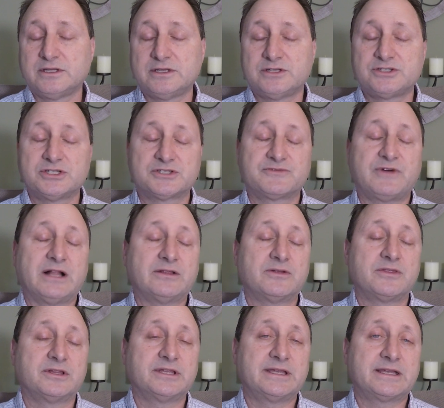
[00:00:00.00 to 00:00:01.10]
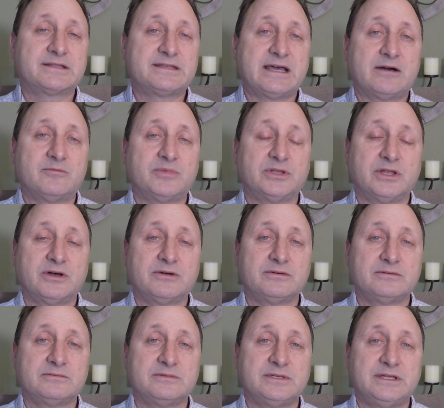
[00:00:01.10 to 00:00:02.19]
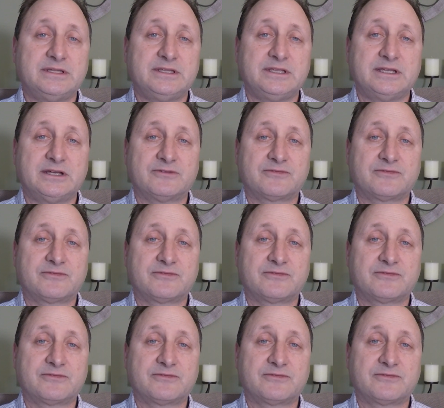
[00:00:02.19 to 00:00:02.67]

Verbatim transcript: just follow the link down below in the uh,